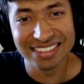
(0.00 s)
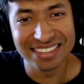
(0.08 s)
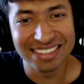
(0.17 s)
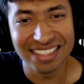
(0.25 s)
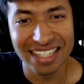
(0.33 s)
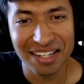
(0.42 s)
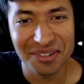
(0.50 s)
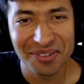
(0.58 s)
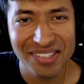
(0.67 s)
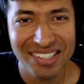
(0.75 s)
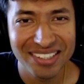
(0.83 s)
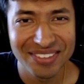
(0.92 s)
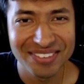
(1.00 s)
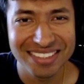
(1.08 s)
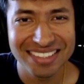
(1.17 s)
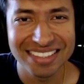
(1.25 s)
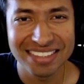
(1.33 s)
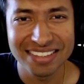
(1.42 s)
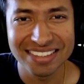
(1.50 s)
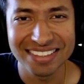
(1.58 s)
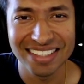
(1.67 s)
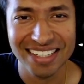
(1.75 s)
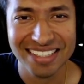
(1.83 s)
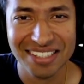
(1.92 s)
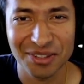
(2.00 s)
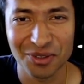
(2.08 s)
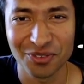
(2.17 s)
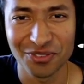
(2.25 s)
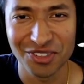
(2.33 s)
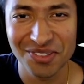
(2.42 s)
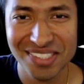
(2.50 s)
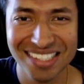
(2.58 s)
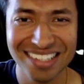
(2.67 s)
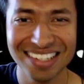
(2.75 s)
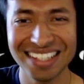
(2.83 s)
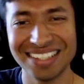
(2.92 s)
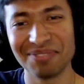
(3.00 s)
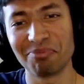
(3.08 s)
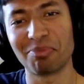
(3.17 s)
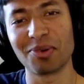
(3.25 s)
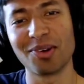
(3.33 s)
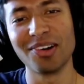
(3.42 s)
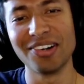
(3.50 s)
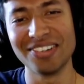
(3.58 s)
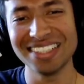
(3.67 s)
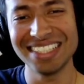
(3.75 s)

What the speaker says: I don't know. Do you not see the reviews here? Bro.